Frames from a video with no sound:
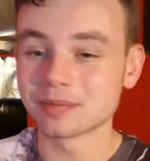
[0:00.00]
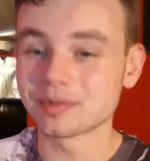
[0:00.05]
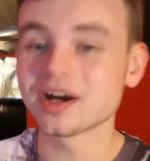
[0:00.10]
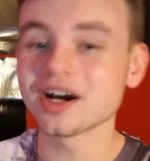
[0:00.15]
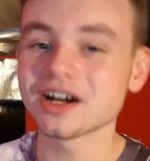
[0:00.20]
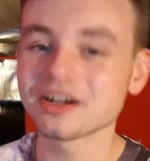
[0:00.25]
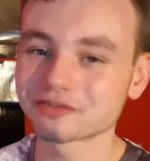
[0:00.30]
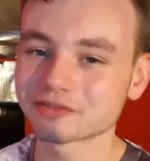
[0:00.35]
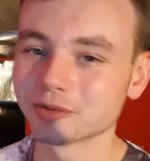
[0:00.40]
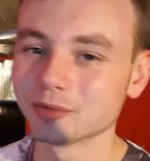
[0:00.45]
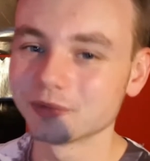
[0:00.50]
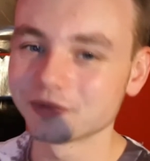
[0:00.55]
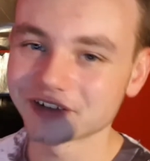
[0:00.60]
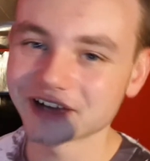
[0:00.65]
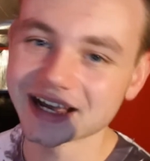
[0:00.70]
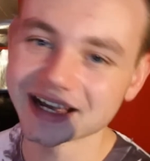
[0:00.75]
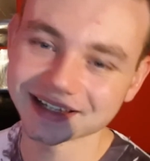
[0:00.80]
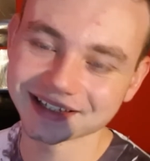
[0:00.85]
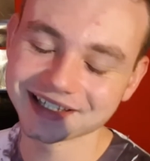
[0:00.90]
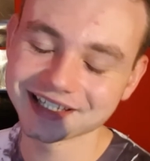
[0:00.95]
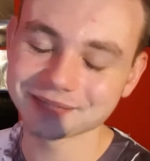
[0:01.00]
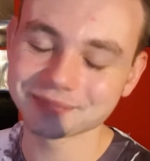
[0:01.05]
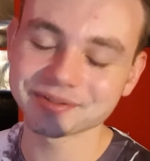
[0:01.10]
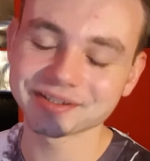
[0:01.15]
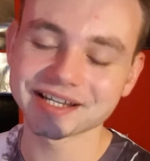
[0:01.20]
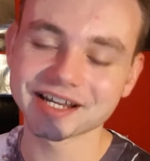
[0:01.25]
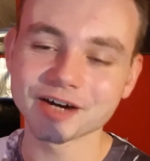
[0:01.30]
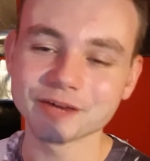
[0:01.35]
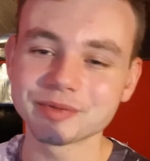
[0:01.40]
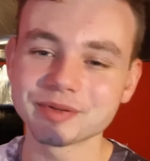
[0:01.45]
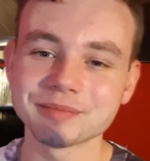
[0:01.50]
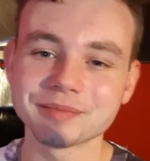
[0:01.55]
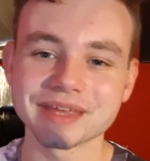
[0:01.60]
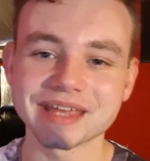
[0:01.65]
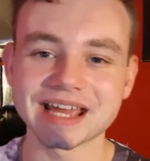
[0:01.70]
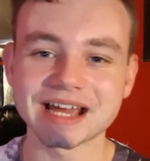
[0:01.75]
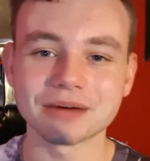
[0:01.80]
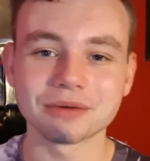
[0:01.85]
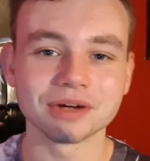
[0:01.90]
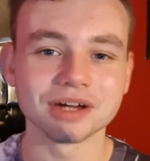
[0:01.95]
Apart from that, he's been helping me
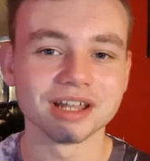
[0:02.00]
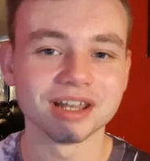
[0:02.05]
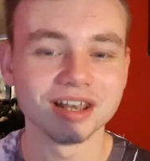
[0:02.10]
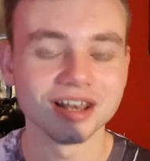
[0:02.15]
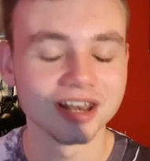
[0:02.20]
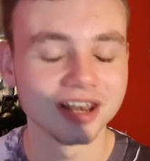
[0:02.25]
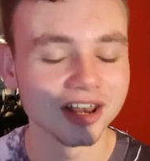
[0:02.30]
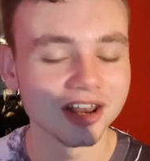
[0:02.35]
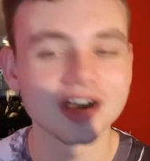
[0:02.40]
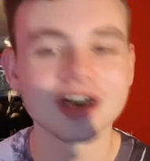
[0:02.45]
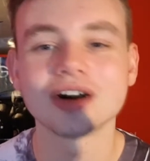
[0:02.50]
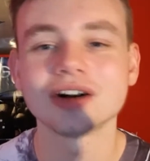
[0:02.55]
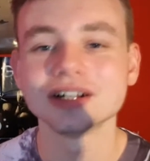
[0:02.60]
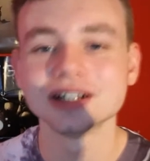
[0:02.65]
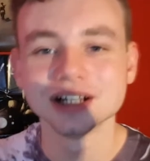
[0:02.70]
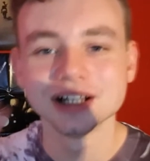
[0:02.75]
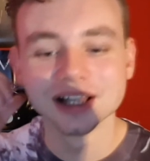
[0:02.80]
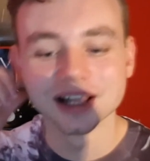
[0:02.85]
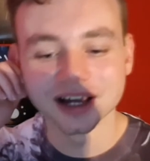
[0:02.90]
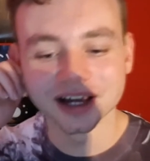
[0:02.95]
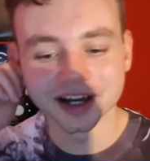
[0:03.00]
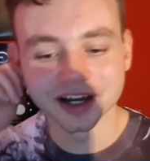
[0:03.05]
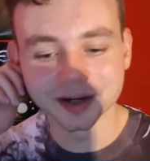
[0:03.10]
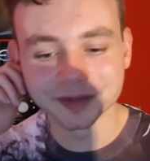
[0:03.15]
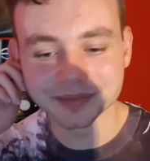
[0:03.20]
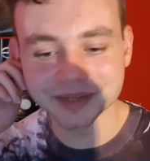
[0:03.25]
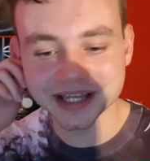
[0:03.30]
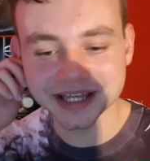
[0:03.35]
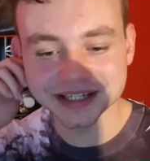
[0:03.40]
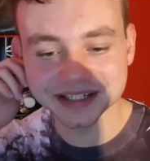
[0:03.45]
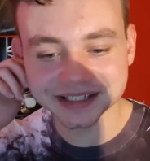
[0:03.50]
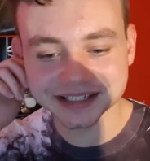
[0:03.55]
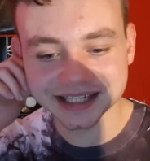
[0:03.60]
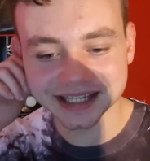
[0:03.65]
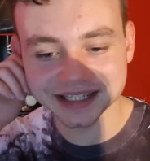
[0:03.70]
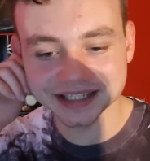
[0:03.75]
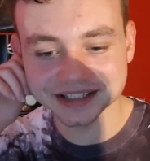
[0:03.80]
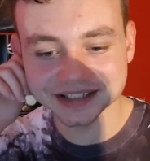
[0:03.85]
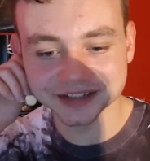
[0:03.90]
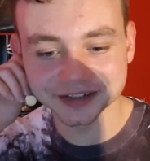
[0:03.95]
out a lot um, in the
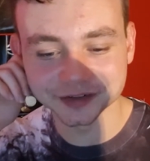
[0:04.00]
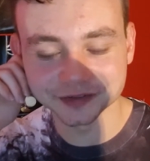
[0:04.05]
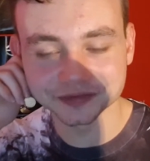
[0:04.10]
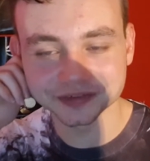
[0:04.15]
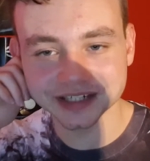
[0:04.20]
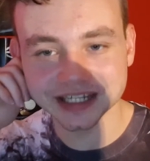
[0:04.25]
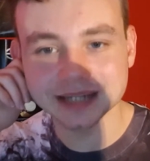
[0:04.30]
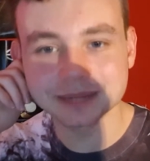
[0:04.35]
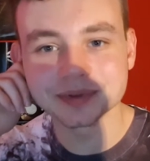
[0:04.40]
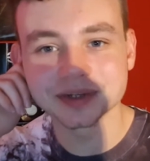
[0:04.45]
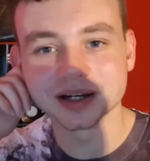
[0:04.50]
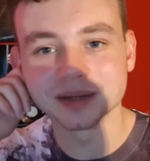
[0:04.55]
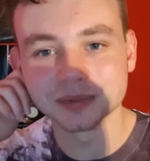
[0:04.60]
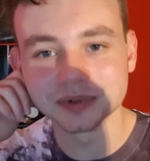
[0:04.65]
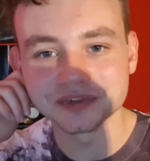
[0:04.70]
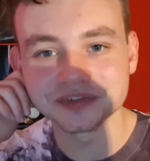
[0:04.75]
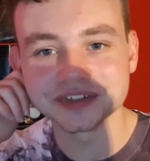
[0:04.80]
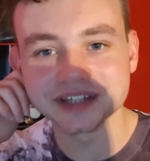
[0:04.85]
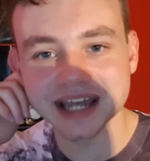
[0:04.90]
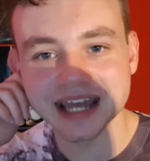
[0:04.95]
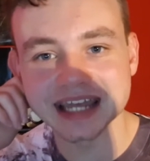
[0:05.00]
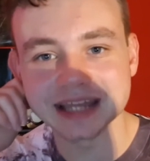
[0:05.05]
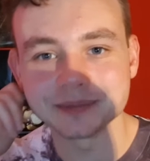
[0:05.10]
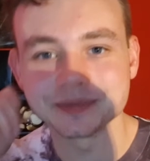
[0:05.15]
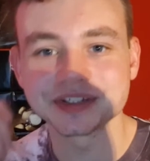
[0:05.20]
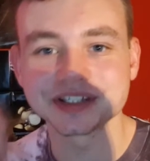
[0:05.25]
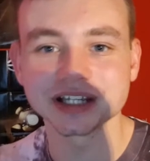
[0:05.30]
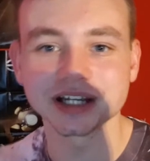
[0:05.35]
sense of keeping up with games.